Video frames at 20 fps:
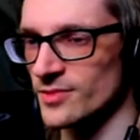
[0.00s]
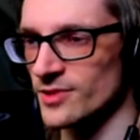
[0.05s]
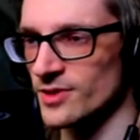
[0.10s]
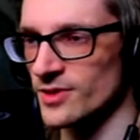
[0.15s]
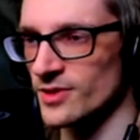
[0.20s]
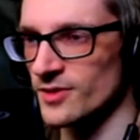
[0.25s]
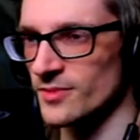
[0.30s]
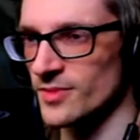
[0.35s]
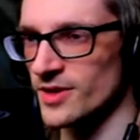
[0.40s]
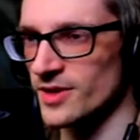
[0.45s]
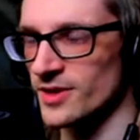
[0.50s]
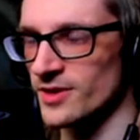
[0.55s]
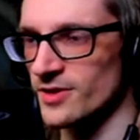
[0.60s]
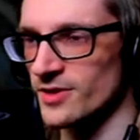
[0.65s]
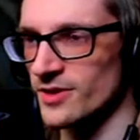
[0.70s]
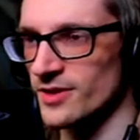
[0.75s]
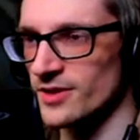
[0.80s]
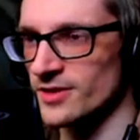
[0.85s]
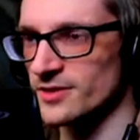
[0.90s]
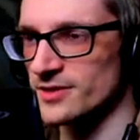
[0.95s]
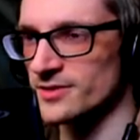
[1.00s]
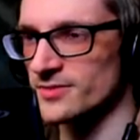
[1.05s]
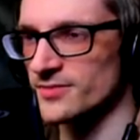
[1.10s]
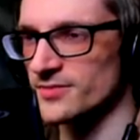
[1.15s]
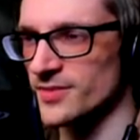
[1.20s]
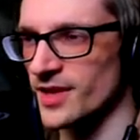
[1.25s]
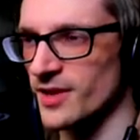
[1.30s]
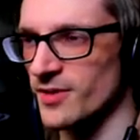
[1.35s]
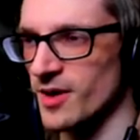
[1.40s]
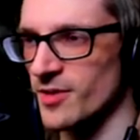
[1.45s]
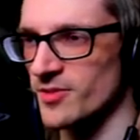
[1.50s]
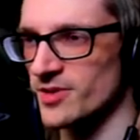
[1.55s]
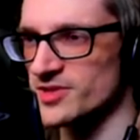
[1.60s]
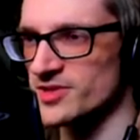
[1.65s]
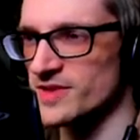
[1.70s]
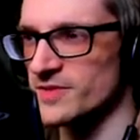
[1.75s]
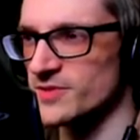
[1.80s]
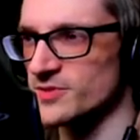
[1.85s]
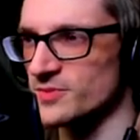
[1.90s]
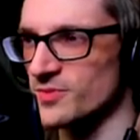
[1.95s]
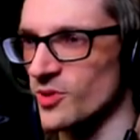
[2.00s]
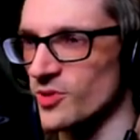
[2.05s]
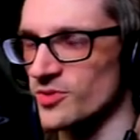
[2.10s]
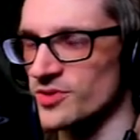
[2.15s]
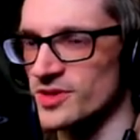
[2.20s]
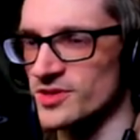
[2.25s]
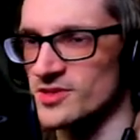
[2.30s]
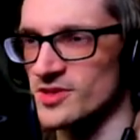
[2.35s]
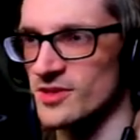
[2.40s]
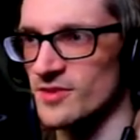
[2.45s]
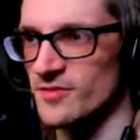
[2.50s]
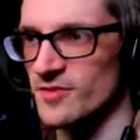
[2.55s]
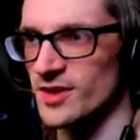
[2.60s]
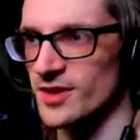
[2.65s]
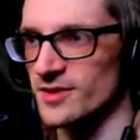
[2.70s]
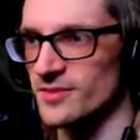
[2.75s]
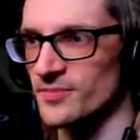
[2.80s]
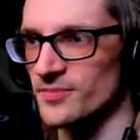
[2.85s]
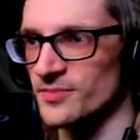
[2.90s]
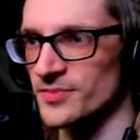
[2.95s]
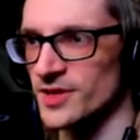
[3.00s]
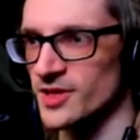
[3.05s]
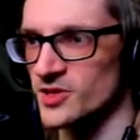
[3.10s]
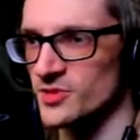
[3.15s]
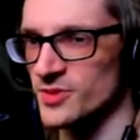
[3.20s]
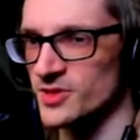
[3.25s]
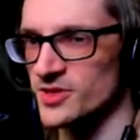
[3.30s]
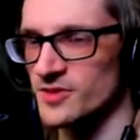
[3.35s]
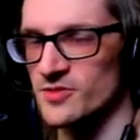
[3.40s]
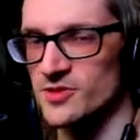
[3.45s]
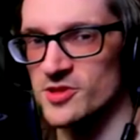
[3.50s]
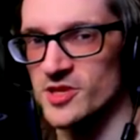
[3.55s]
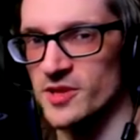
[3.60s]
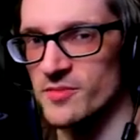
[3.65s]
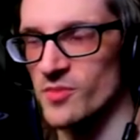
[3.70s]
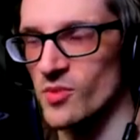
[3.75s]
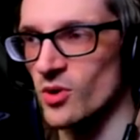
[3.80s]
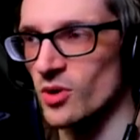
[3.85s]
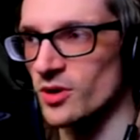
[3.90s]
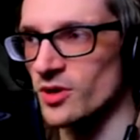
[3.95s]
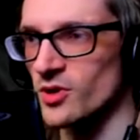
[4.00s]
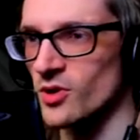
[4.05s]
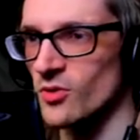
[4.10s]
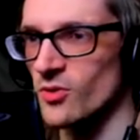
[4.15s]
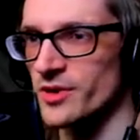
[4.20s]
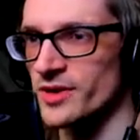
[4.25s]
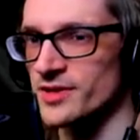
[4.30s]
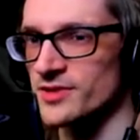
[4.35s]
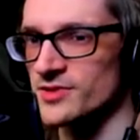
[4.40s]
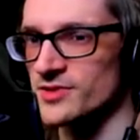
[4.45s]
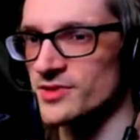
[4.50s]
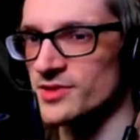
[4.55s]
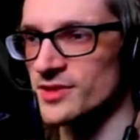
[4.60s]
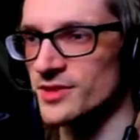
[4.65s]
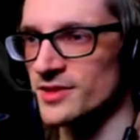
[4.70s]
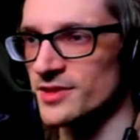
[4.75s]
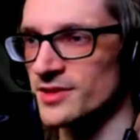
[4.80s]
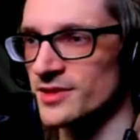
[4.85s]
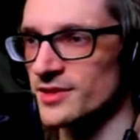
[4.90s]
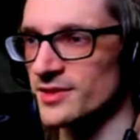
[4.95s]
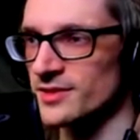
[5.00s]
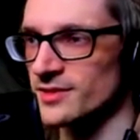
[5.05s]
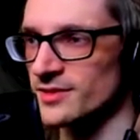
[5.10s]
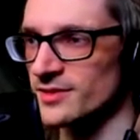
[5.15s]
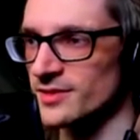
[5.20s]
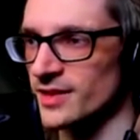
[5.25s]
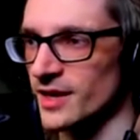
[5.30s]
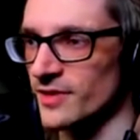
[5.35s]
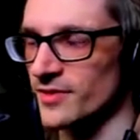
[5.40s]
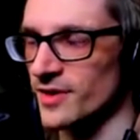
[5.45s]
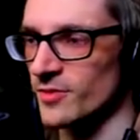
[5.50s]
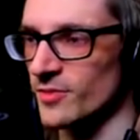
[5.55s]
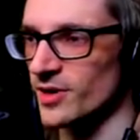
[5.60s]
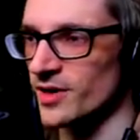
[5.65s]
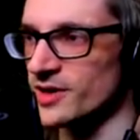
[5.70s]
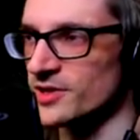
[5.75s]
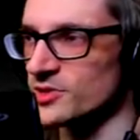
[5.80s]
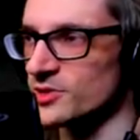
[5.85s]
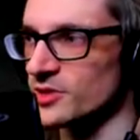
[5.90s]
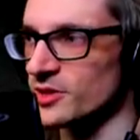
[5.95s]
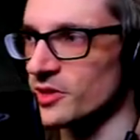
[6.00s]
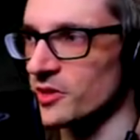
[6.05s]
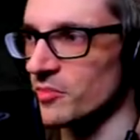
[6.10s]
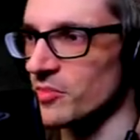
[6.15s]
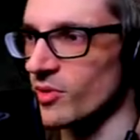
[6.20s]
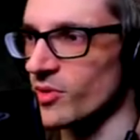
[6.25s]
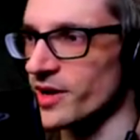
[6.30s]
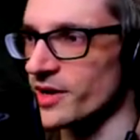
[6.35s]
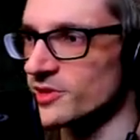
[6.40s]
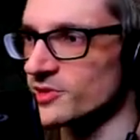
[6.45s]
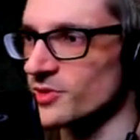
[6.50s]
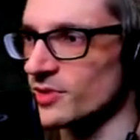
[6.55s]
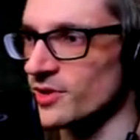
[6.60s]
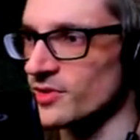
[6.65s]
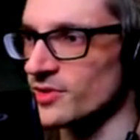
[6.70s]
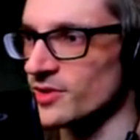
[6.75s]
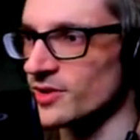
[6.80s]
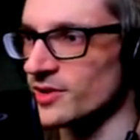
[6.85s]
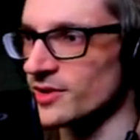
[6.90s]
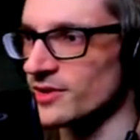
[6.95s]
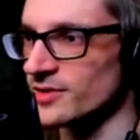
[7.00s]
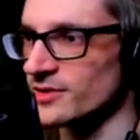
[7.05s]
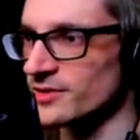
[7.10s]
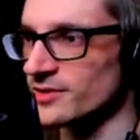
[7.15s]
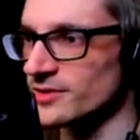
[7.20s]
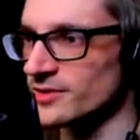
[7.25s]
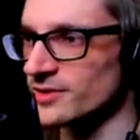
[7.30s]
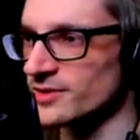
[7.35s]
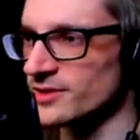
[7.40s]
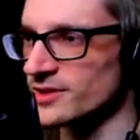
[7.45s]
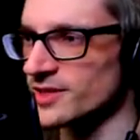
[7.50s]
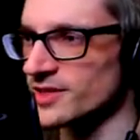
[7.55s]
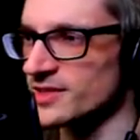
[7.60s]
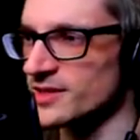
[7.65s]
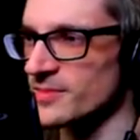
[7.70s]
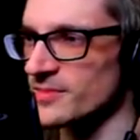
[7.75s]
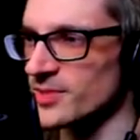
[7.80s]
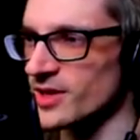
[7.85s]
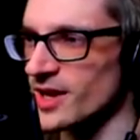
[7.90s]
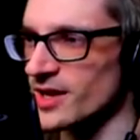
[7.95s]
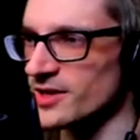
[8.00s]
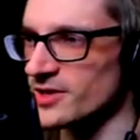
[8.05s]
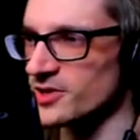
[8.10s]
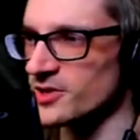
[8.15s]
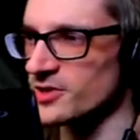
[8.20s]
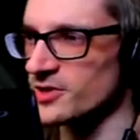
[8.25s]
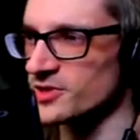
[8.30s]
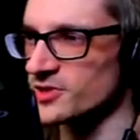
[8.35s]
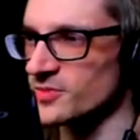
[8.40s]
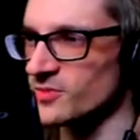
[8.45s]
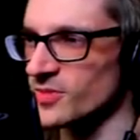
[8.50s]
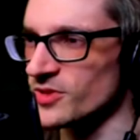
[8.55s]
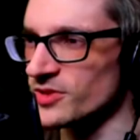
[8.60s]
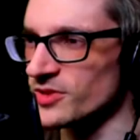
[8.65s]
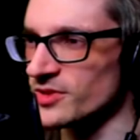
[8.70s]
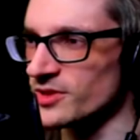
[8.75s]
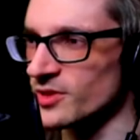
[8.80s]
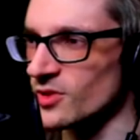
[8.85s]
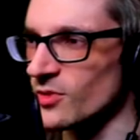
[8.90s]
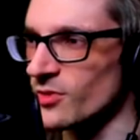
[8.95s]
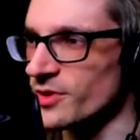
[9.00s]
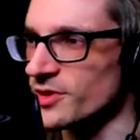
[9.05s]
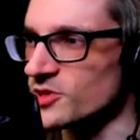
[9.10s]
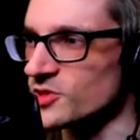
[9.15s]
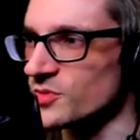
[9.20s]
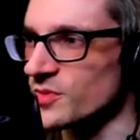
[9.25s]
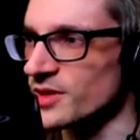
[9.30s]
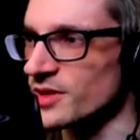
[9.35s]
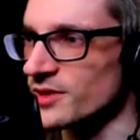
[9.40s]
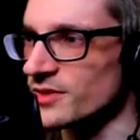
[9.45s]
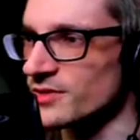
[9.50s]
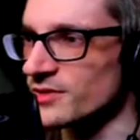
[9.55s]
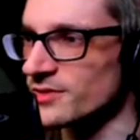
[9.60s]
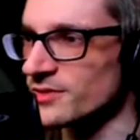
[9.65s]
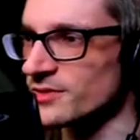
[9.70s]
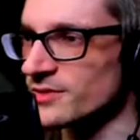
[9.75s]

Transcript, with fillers: Oh my god. I, I want to see if there's more things in the vent. Especially if there's like more coins that if I run into they'll break sort of thing. Because I'm kind of curious on what the coins mean.